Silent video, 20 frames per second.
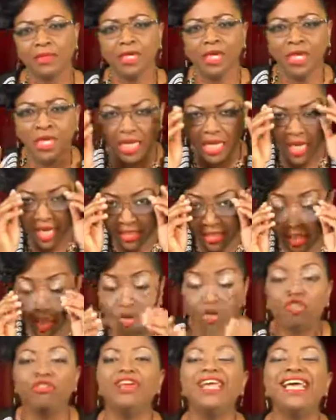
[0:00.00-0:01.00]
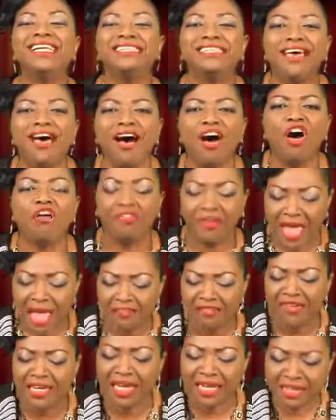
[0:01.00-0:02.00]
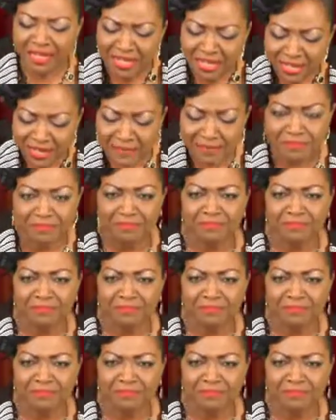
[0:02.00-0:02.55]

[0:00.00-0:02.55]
He is the creator of heaven and earth.